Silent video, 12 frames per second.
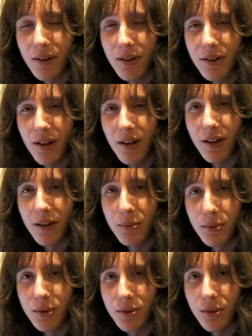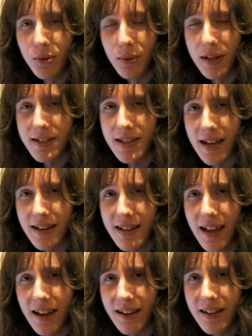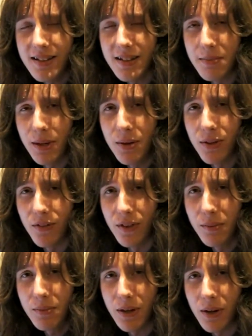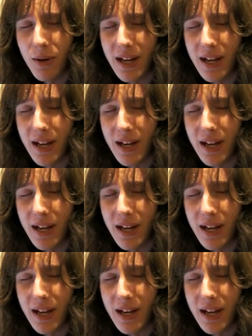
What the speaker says: Carla was always the antagonist in both of them, you know,